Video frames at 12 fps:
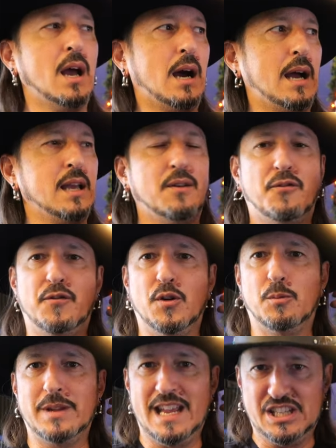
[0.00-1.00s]
I have
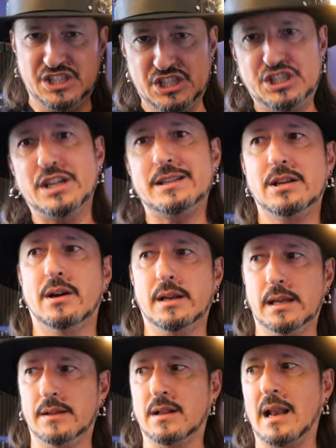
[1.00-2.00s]
filmed a shit
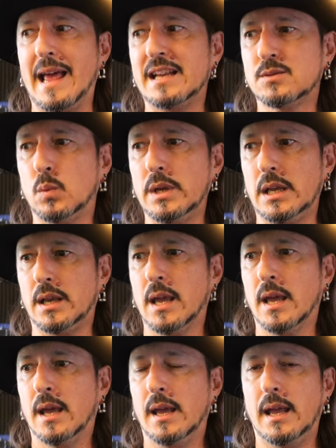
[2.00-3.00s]
ton in the last week
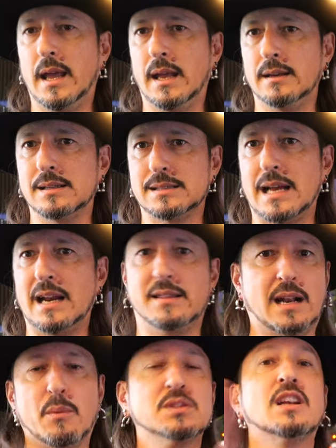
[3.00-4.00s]
and decided
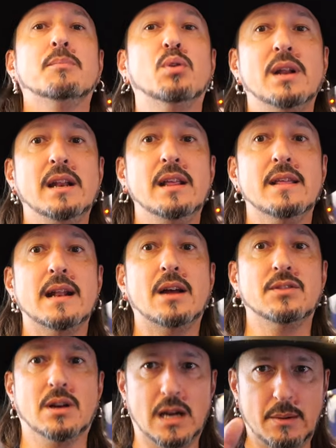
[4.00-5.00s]
that I wasn't going to put any of that
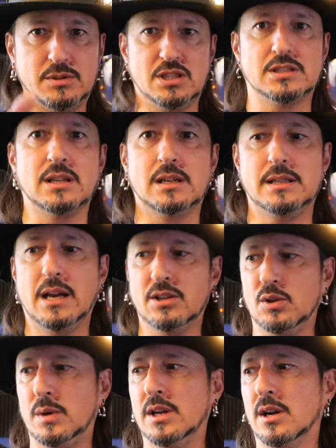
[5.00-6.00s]
out there. I was just going to tell
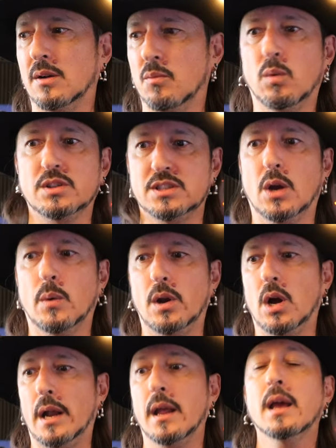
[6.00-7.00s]
you here what's going
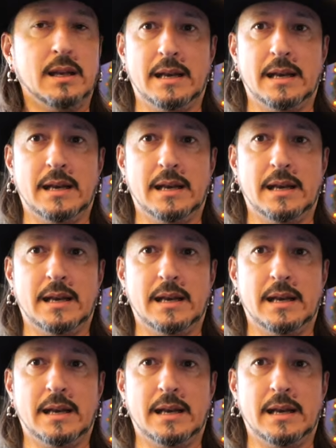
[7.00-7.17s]
on.